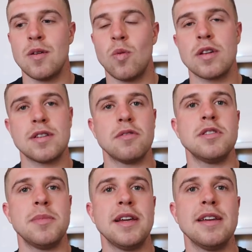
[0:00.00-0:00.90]
what
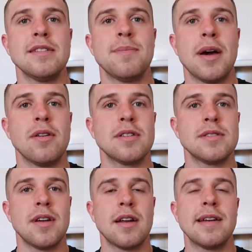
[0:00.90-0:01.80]
social media is about.
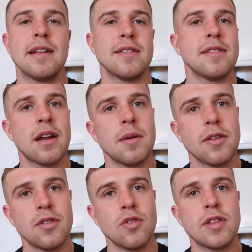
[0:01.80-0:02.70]
There's
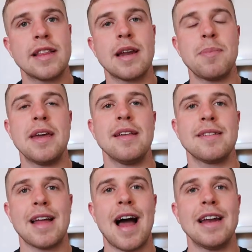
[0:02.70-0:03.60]
nothing that
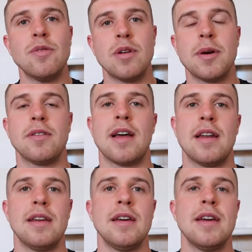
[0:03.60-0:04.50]
appeals to anyone about
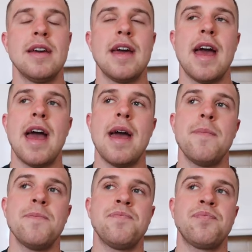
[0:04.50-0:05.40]

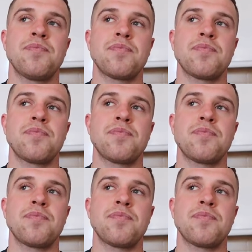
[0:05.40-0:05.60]
that.